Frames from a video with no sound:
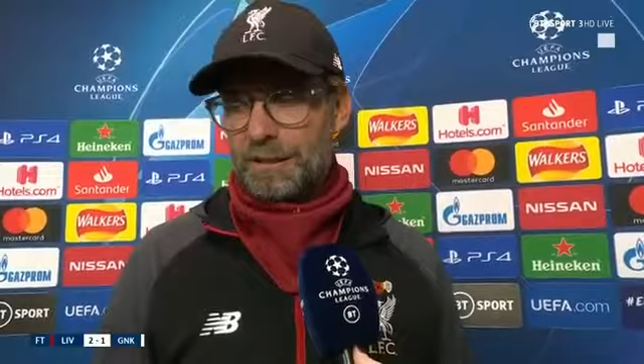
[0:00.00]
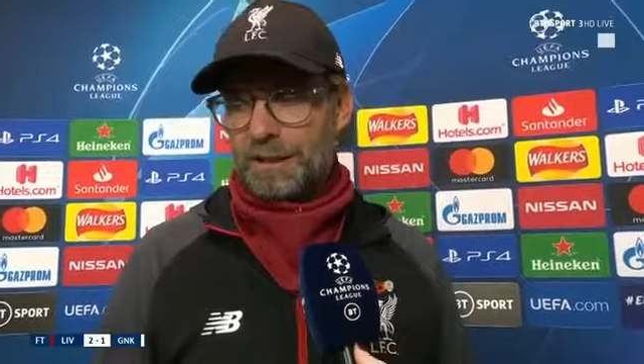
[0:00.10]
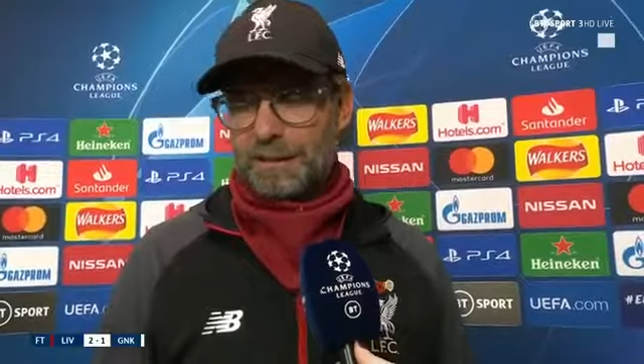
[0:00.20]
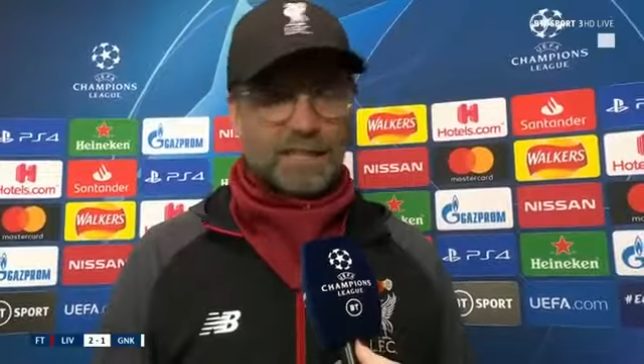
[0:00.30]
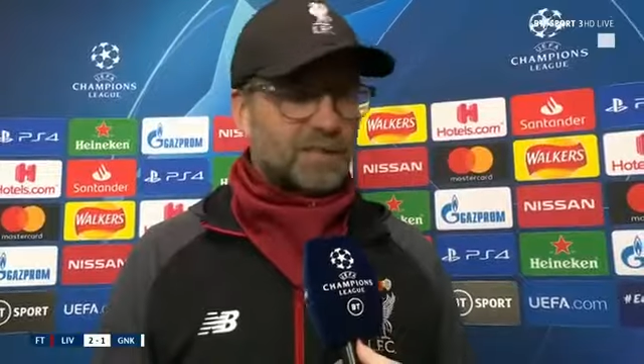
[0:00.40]
in
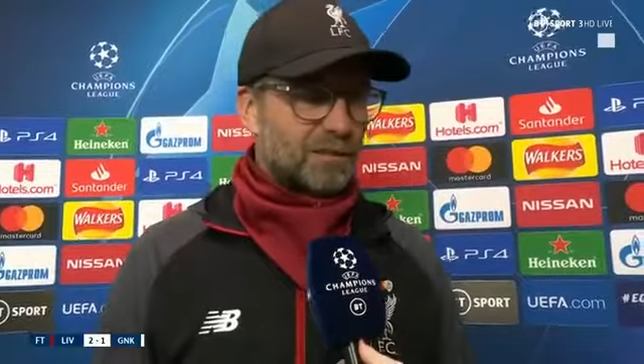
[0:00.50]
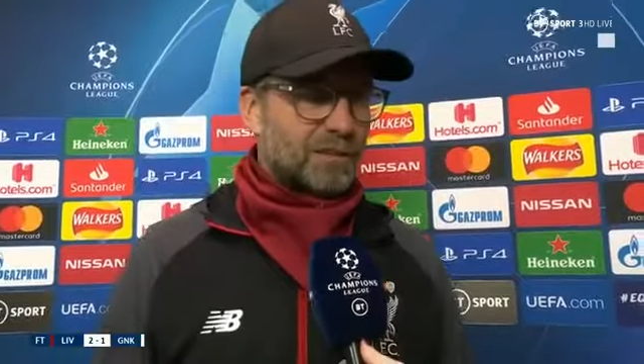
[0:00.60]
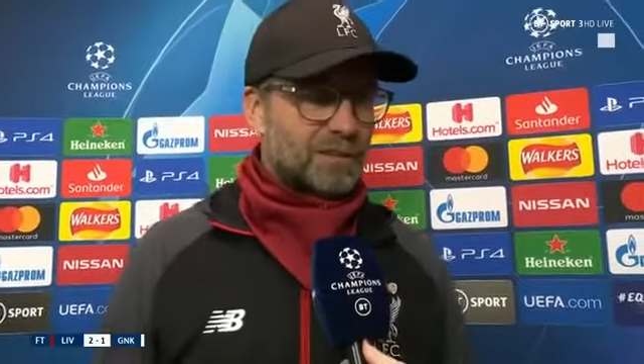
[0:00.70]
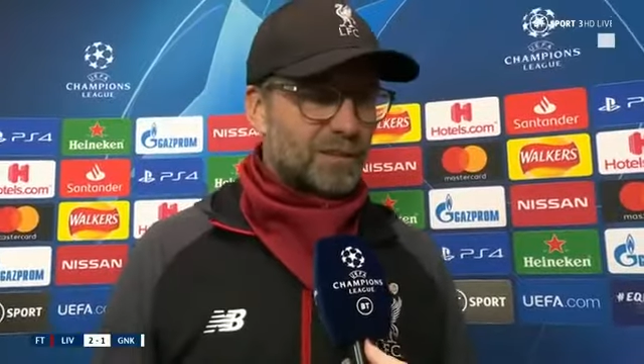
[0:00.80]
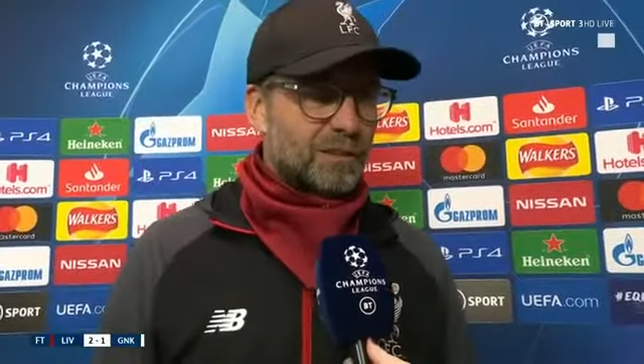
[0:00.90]
Qatar, so
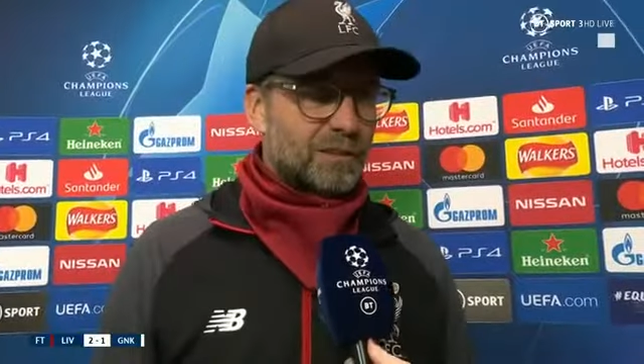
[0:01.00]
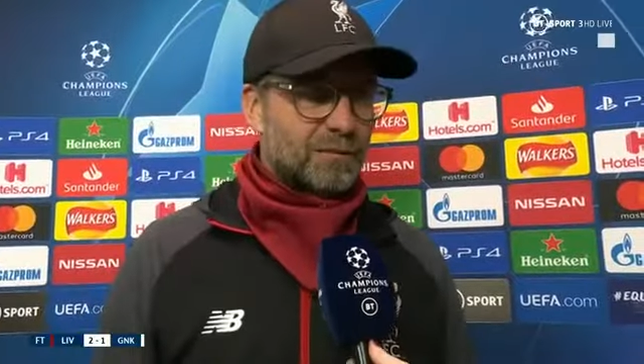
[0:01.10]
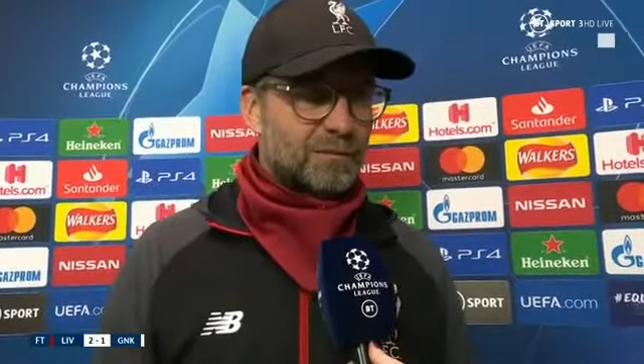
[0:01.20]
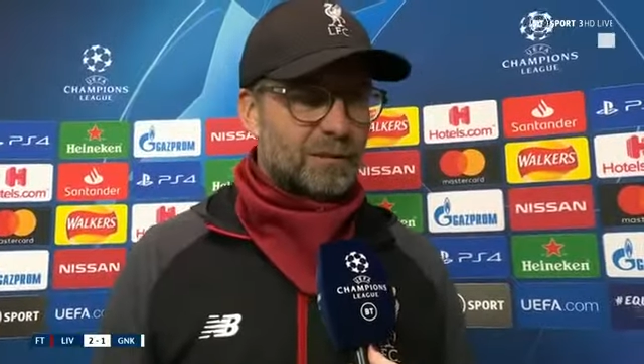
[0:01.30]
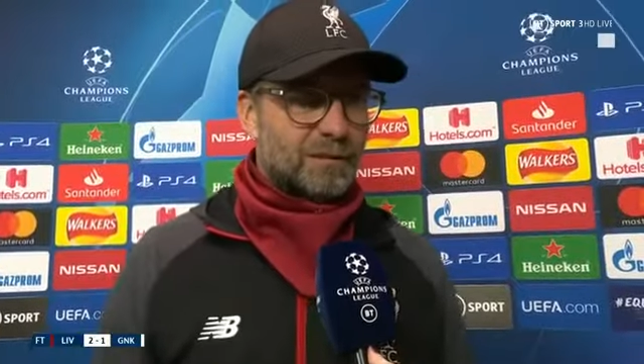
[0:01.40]
it's not
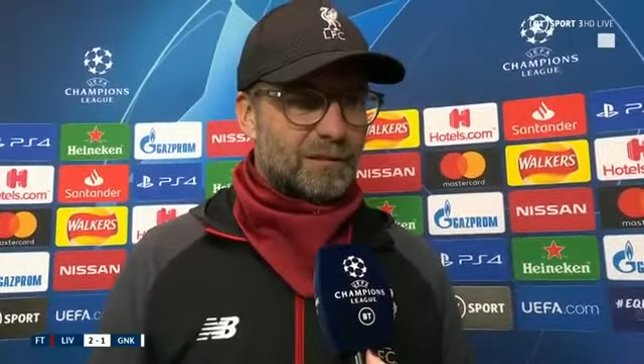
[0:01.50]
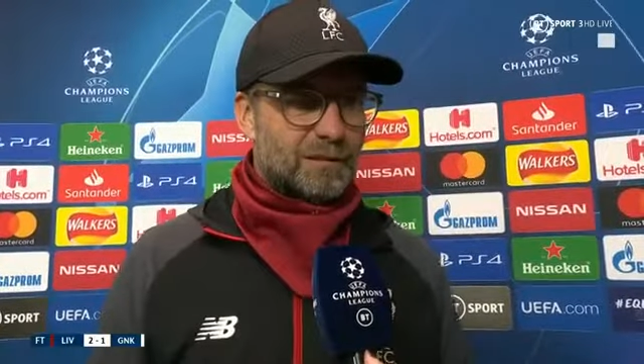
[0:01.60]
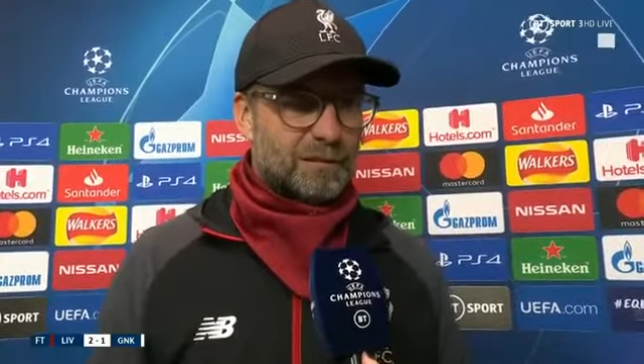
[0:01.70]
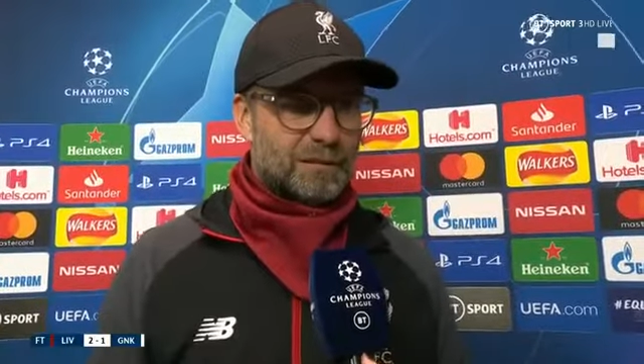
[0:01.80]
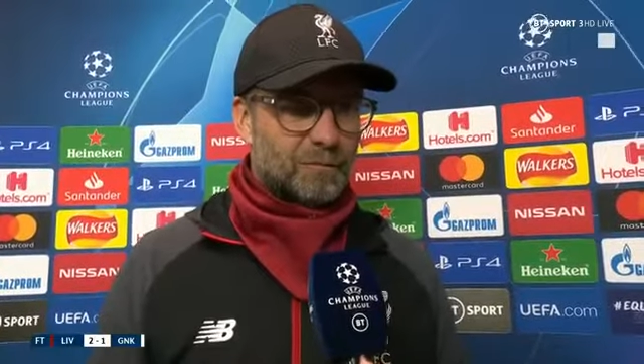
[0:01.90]

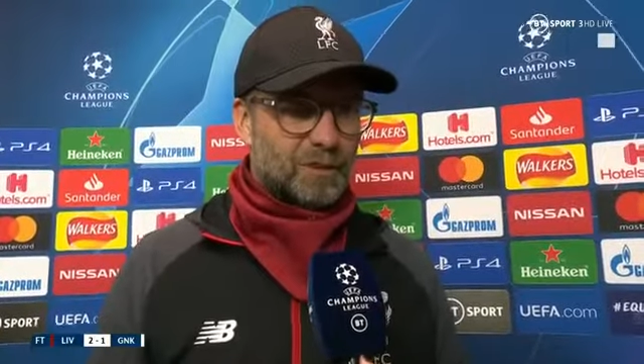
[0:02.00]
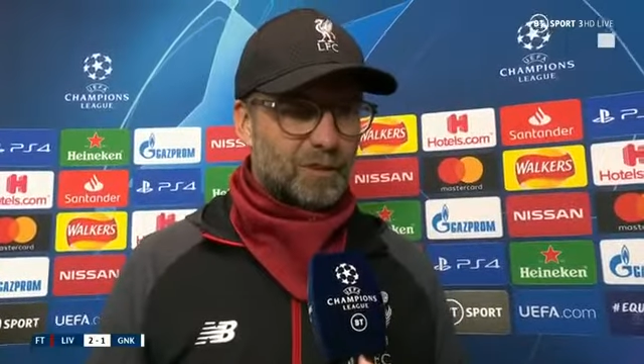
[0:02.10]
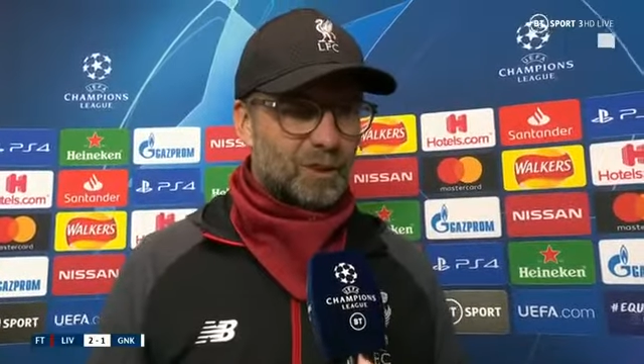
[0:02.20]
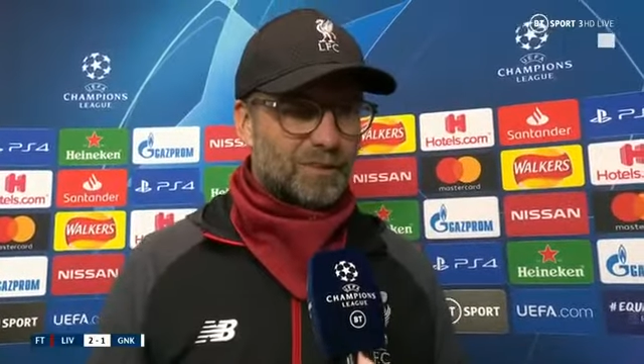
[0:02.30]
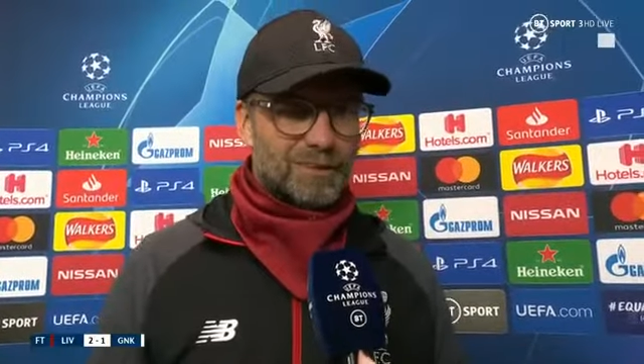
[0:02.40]
it's not